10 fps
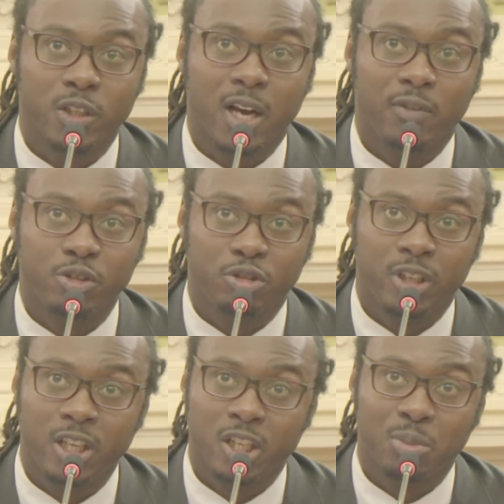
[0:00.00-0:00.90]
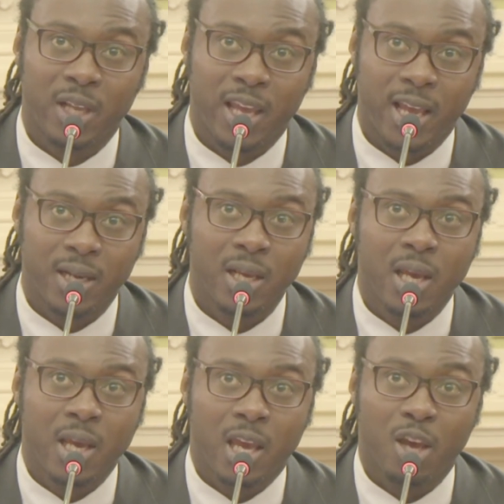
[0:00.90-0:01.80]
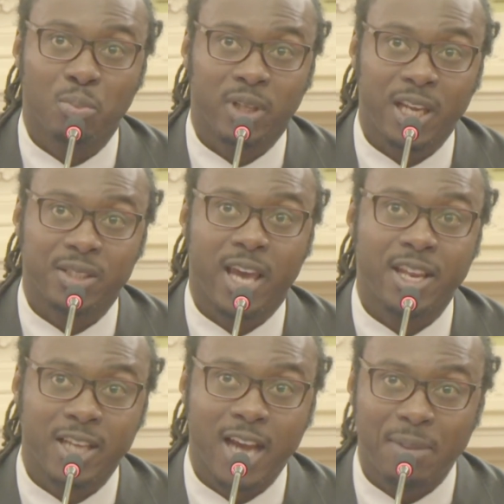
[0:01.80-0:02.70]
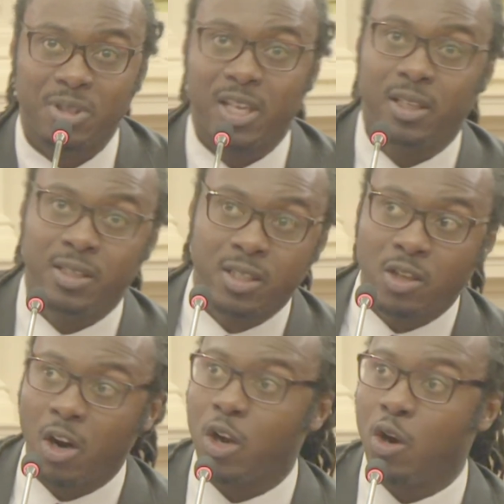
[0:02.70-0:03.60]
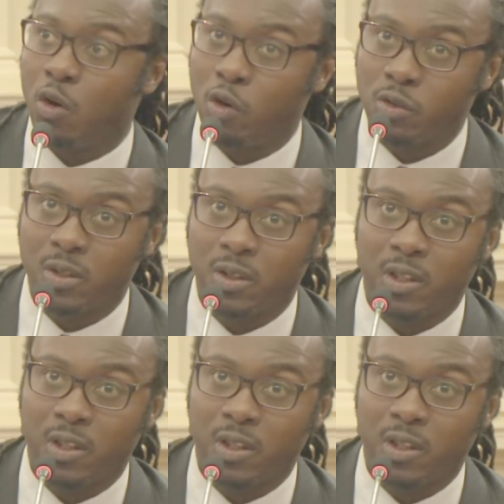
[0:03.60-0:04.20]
of a strategic plan in place ahead of time and said, this is our goals,